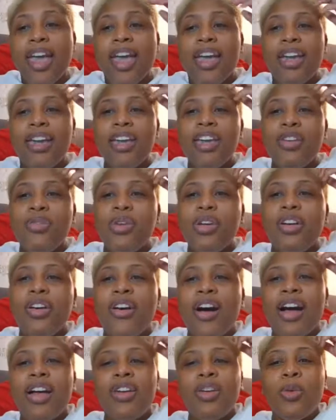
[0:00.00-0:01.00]
And here we go.
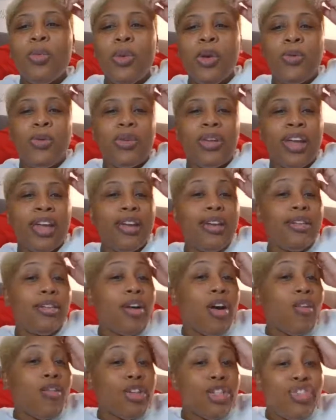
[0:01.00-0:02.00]
I know people, they
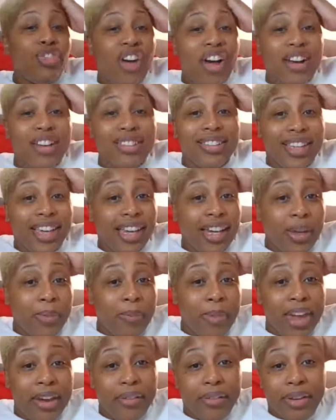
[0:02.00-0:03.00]
go as far as getting
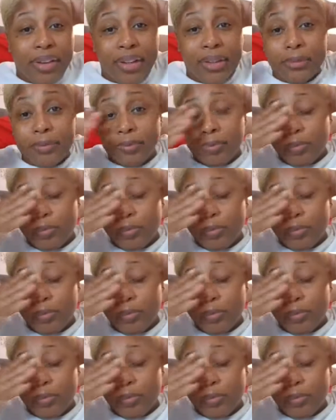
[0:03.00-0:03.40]
married.